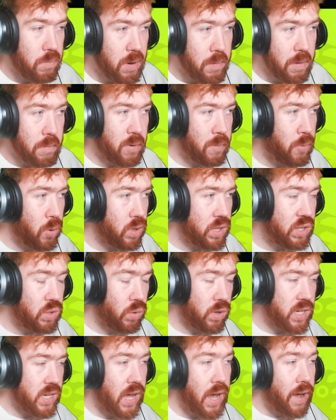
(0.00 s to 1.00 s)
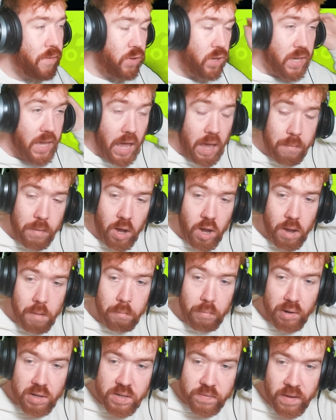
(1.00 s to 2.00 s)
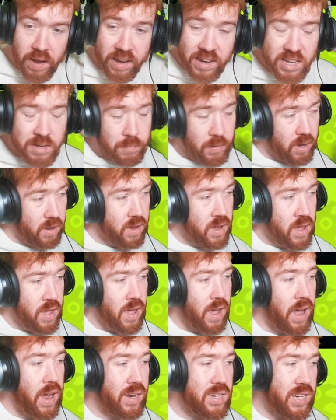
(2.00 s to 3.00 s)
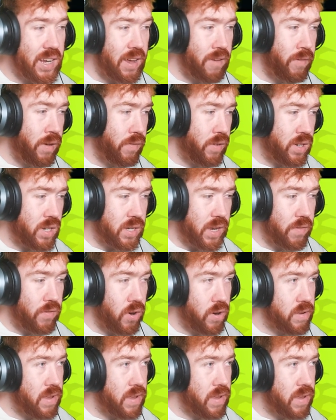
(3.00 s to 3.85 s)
probably a bit more important towards her if you care about her in boss fights, but I'd say maybe just give her